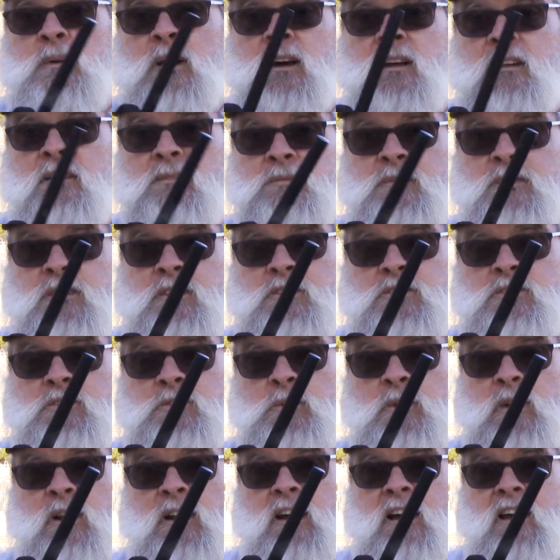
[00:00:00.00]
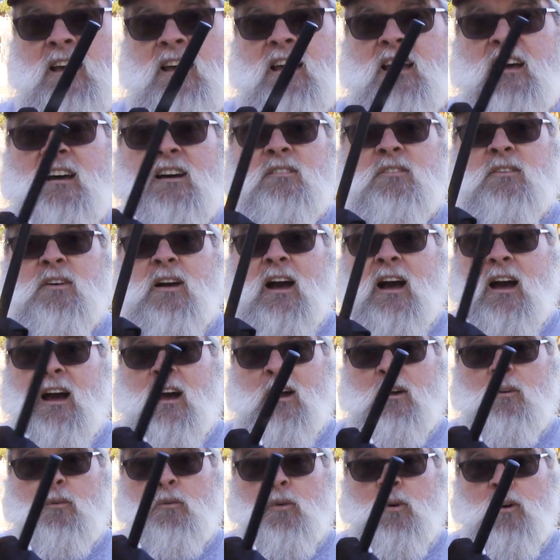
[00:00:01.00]
but this is what I have.
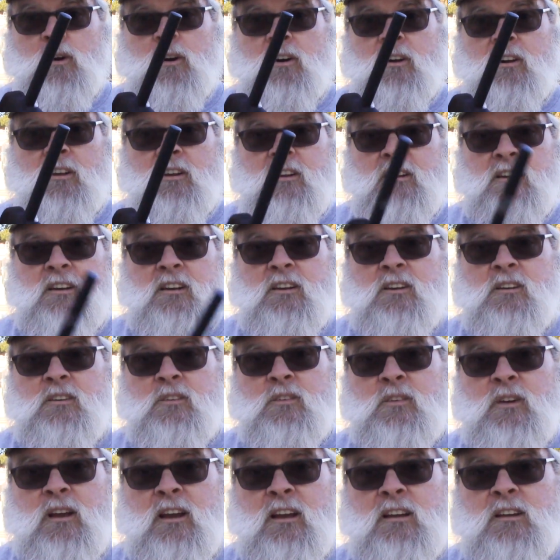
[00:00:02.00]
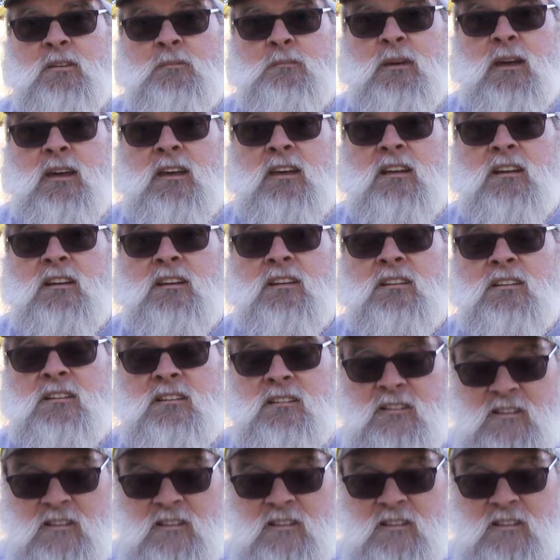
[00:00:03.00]
I would recommend